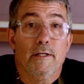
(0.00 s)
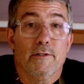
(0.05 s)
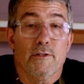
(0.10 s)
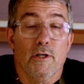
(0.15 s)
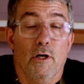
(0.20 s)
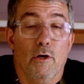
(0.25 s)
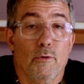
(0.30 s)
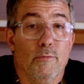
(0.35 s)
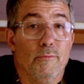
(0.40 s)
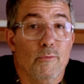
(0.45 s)

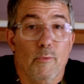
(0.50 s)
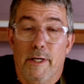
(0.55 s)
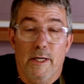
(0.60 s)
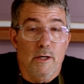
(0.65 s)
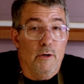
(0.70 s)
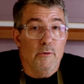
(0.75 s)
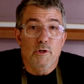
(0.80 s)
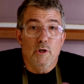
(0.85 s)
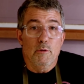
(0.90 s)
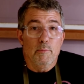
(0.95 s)
so we
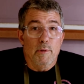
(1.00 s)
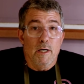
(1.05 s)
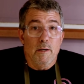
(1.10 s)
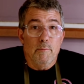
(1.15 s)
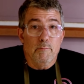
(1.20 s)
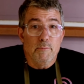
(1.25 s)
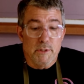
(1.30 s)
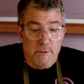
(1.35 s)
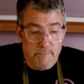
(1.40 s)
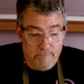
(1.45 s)
don't do
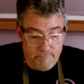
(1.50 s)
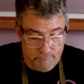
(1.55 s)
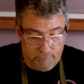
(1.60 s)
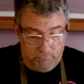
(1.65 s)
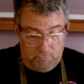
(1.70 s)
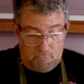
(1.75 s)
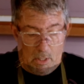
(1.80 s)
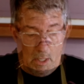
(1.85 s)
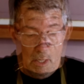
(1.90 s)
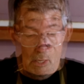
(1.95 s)
mums.
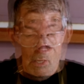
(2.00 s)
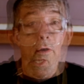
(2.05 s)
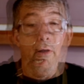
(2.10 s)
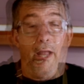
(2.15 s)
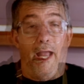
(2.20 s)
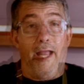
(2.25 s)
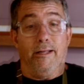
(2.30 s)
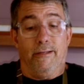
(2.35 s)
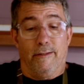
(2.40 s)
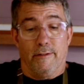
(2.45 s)

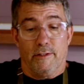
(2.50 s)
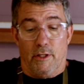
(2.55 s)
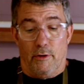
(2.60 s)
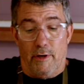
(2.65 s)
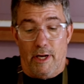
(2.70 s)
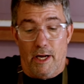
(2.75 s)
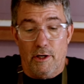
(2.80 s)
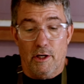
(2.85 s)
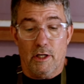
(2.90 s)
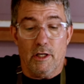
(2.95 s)
Okay, so
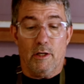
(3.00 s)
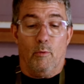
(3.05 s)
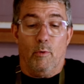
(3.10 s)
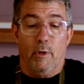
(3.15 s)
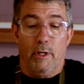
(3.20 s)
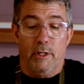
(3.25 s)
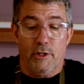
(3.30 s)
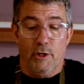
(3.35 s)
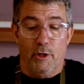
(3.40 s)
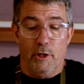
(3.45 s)
now you're going to
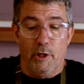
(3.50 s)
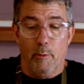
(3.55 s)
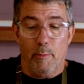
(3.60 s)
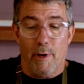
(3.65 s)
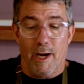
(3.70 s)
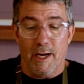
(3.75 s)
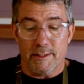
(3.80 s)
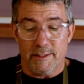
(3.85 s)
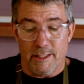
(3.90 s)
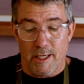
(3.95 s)
want to turn your
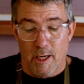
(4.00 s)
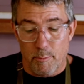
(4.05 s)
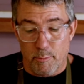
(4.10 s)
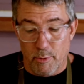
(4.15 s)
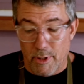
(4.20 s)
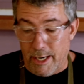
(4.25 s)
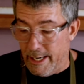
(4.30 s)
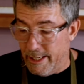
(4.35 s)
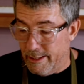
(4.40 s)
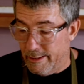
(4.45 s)
box
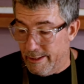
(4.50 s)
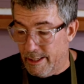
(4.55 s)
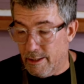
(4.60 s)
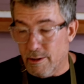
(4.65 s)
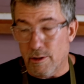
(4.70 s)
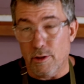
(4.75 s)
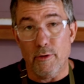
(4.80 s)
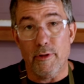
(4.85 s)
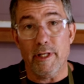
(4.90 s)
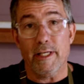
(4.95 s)
upright and
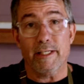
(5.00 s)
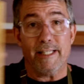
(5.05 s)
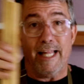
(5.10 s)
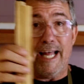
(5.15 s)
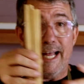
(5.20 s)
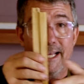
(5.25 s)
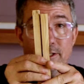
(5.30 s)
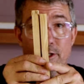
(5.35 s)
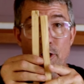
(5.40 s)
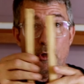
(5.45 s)
glue these
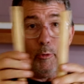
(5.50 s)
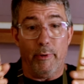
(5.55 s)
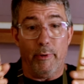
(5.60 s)
last two